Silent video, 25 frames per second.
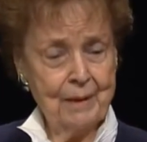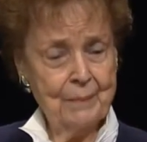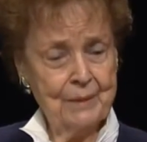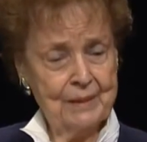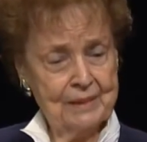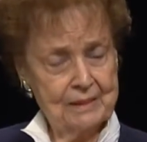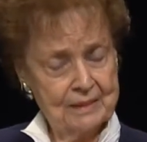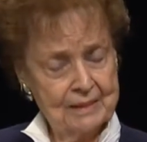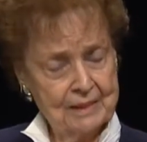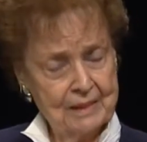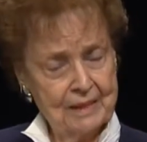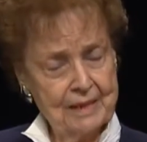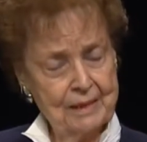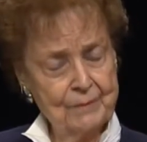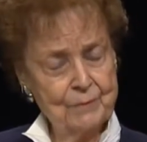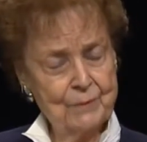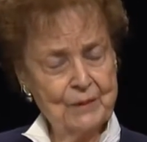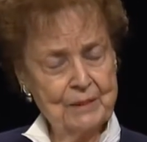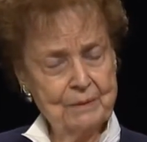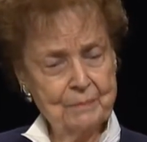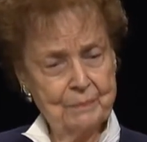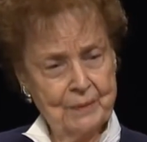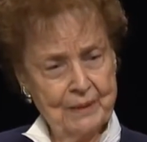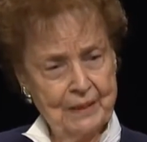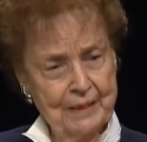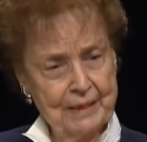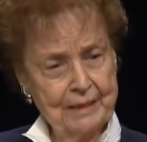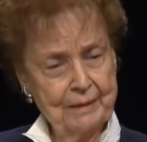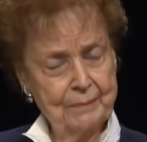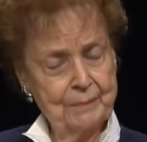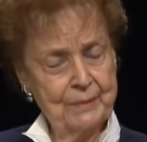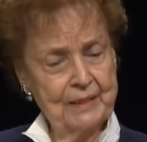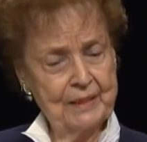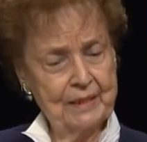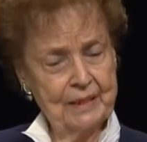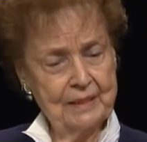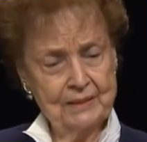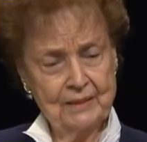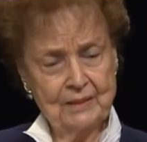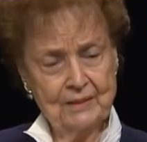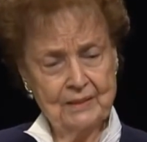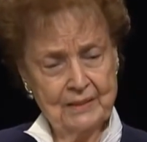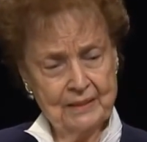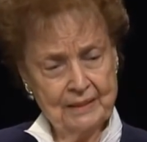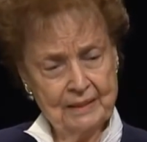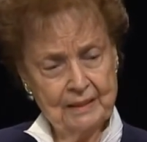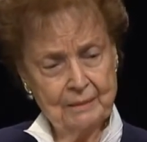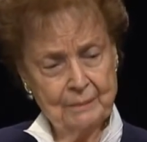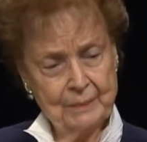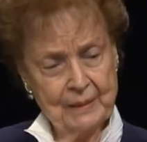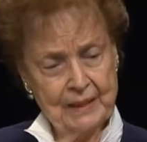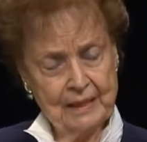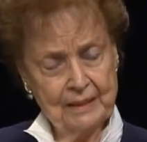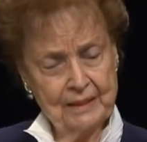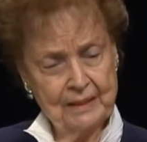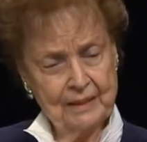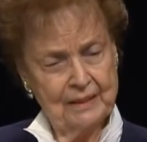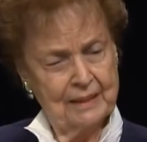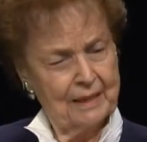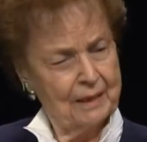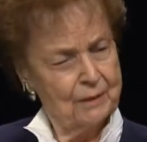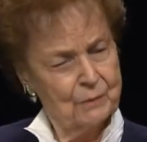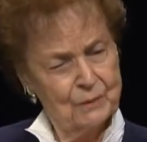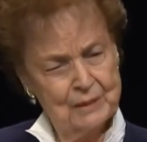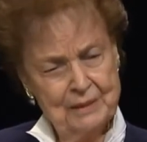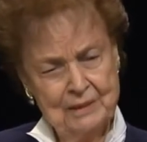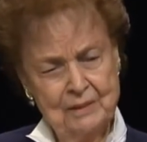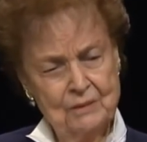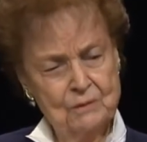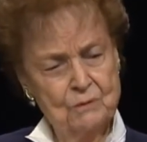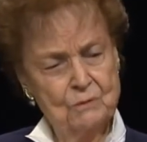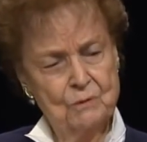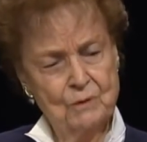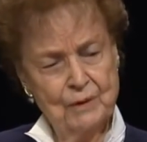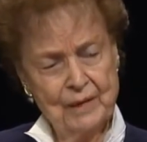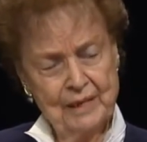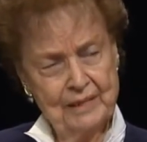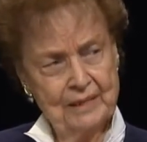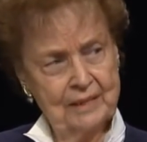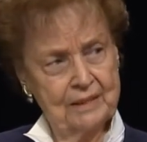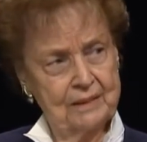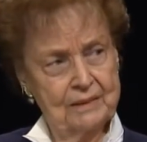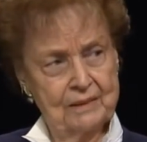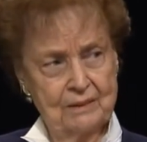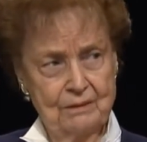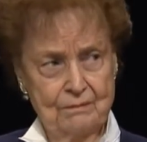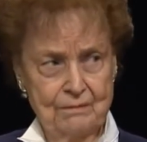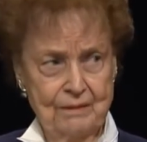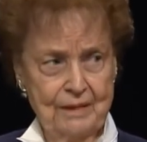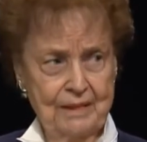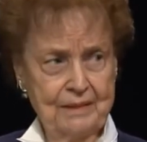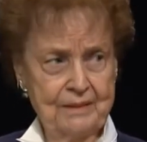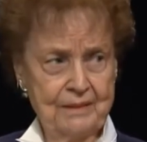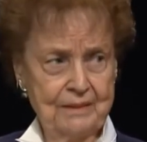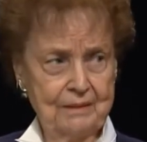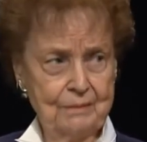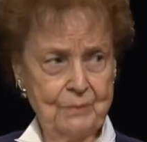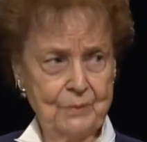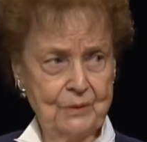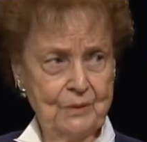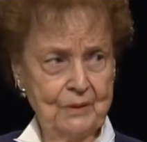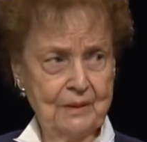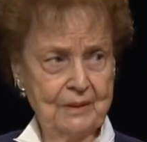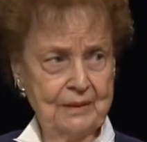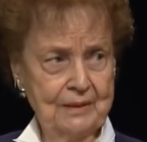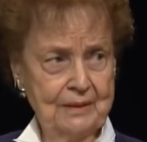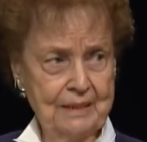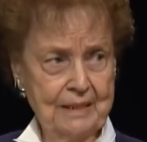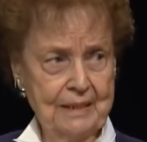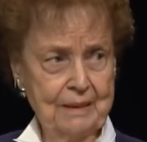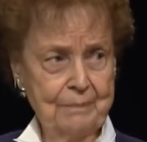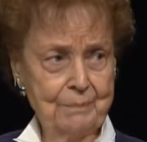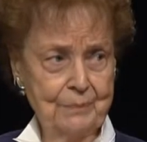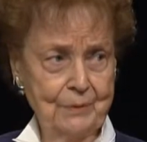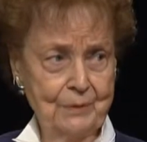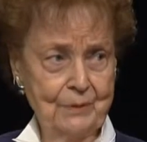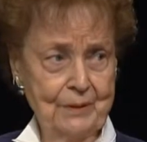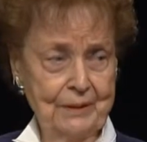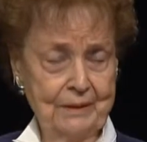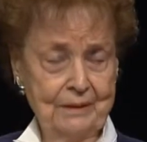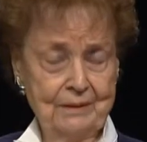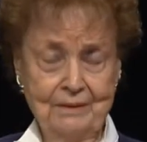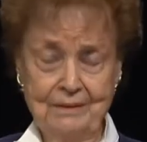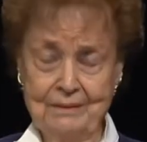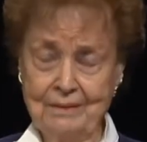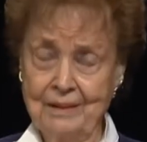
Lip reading: But as time went by, I began to think about it, and I wasn't ready to write the book at that point.